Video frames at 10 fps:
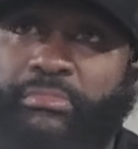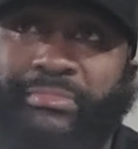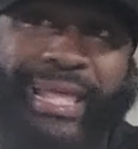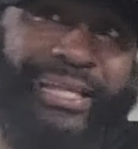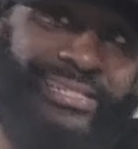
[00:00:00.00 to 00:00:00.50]

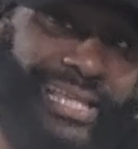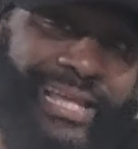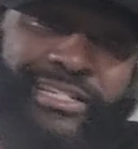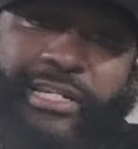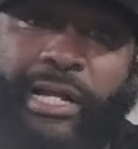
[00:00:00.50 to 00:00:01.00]
they
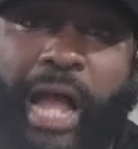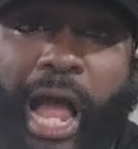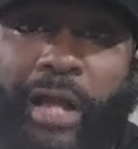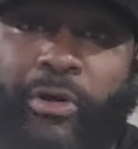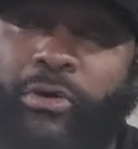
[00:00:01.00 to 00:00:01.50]
say
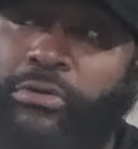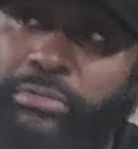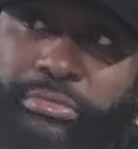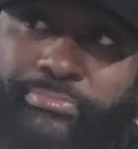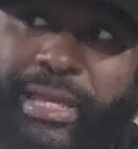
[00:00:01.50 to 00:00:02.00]
Chicago
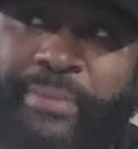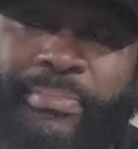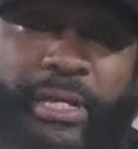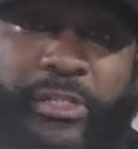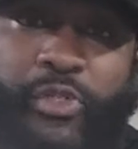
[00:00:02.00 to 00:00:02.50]
may
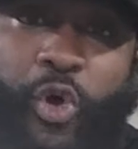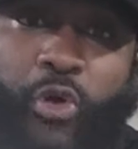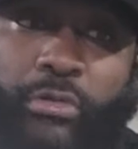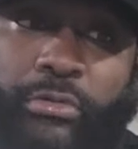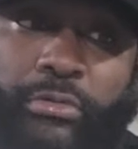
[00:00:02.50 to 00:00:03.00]
be a talk,